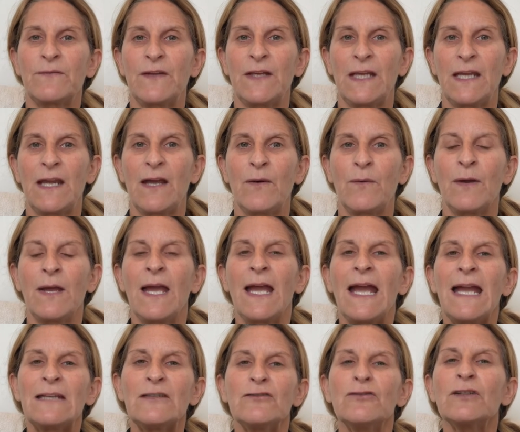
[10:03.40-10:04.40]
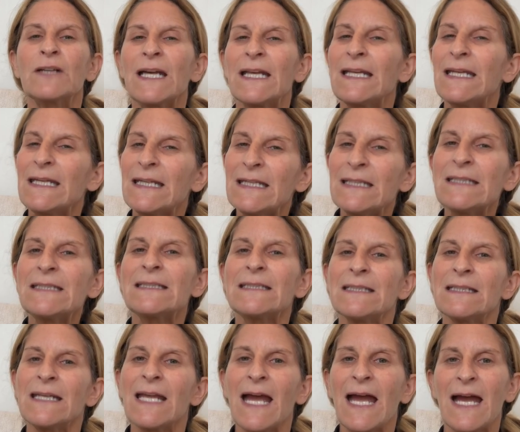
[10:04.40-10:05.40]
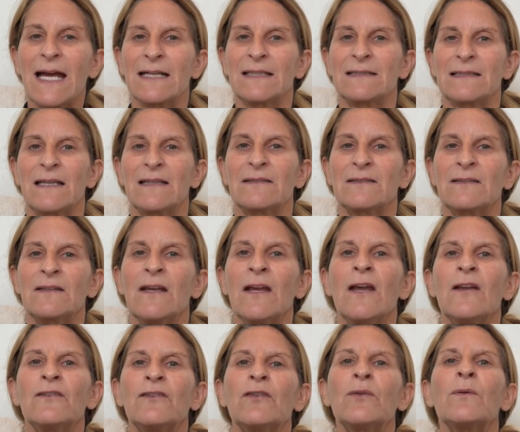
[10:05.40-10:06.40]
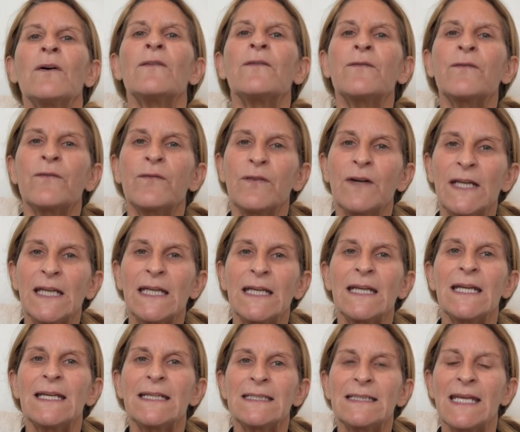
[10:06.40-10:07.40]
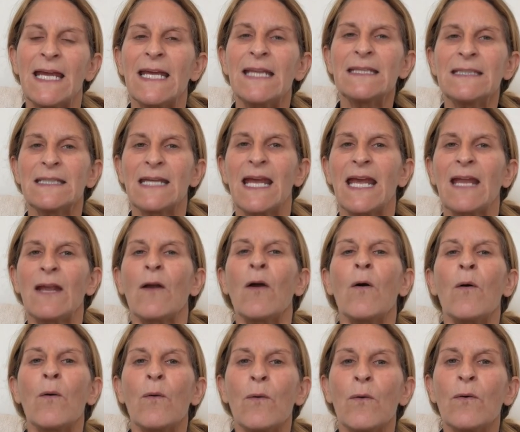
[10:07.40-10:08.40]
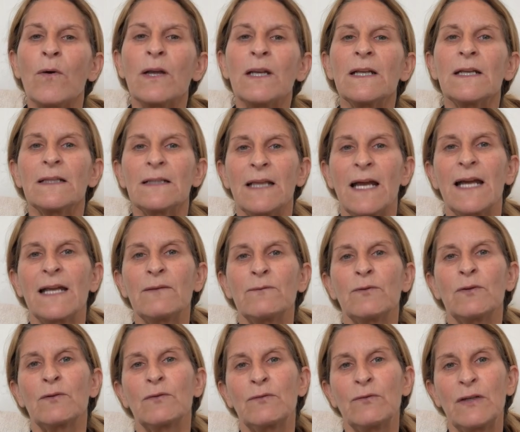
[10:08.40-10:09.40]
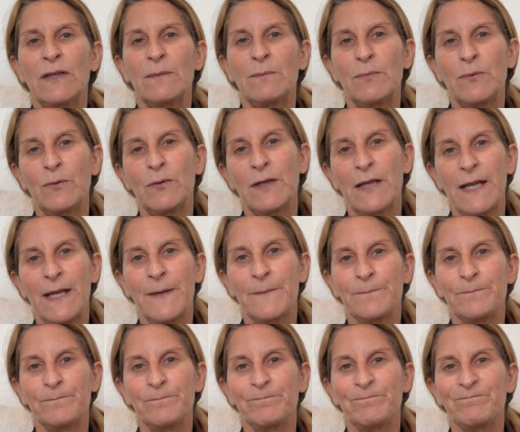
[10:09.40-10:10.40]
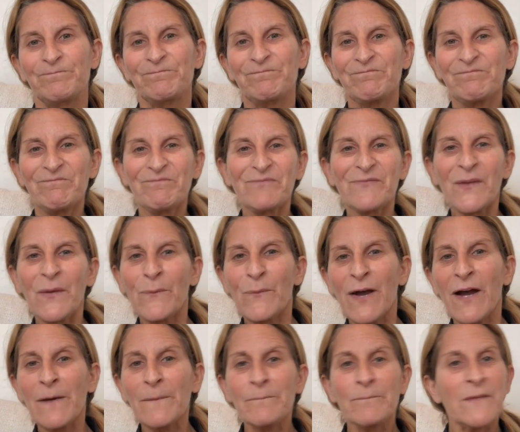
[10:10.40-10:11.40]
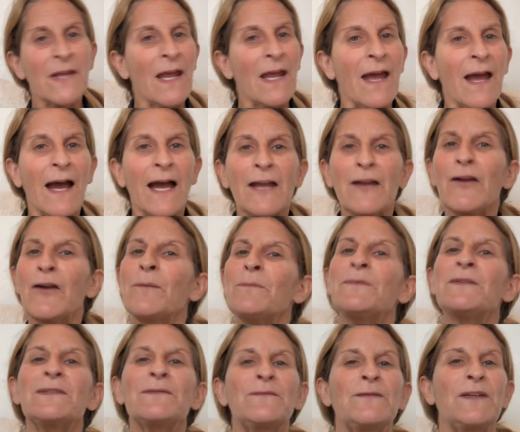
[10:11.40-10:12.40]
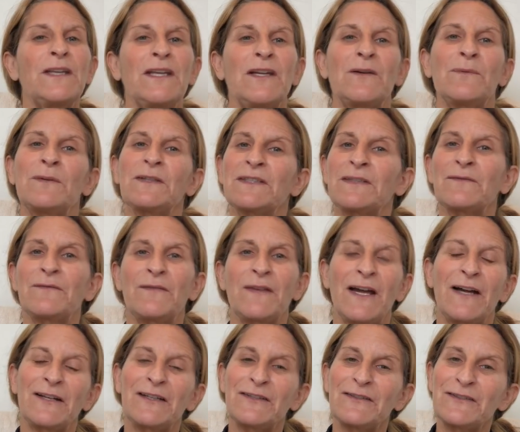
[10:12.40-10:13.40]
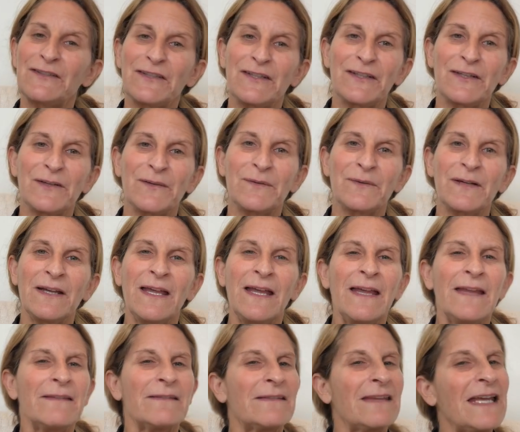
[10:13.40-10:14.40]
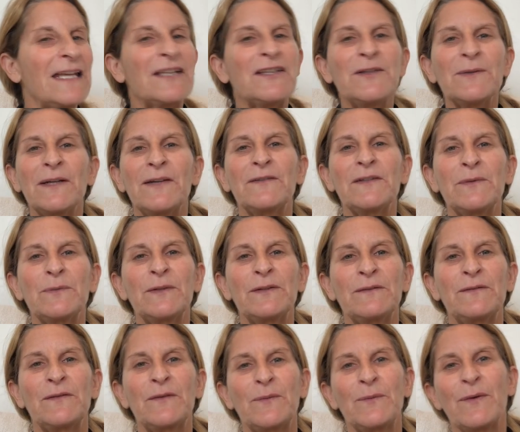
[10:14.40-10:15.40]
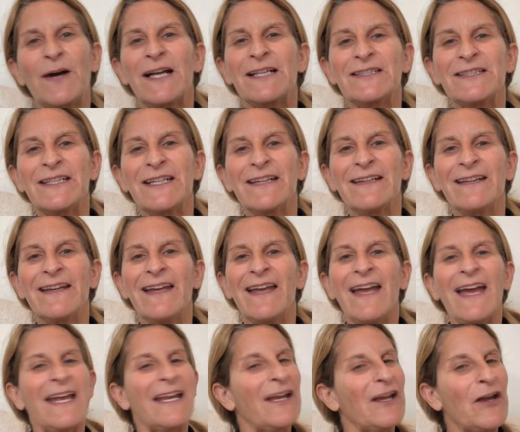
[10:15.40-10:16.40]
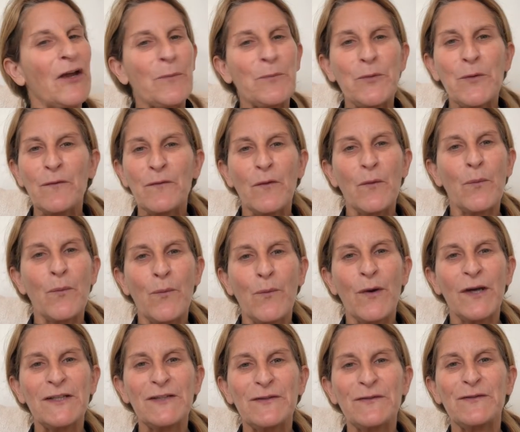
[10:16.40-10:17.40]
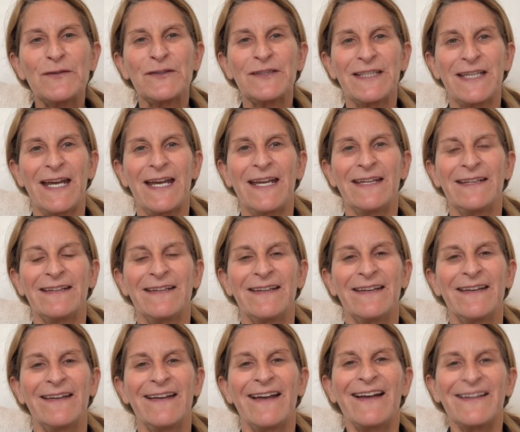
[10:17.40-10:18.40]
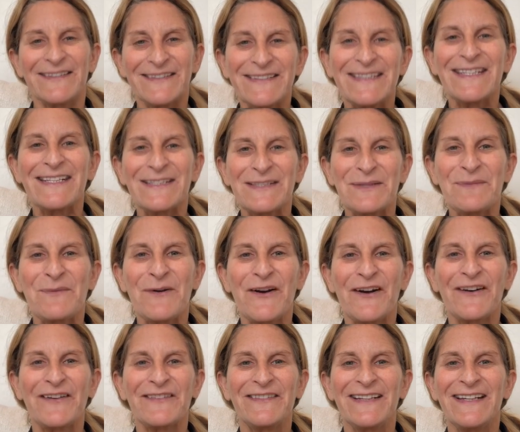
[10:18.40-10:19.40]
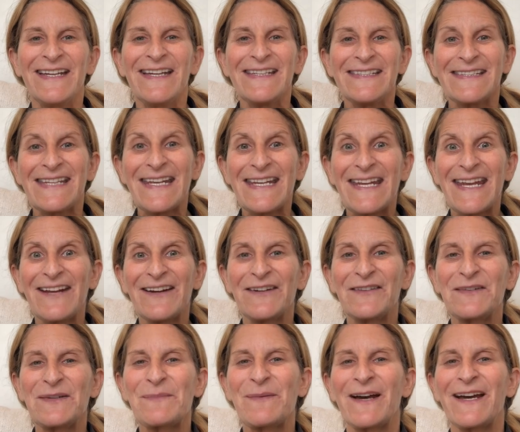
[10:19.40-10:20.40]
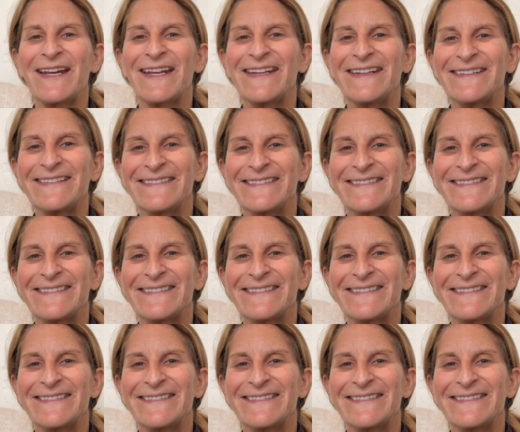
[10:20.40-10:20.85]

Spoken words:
video and you'll get instant access to a free 10-day online recruiting bootcamp. Well, I hope this video was of value to you. Thank you everyone for watching, and I hope you have a wonderful day. I'll see you tomorrow. Take care, everybody.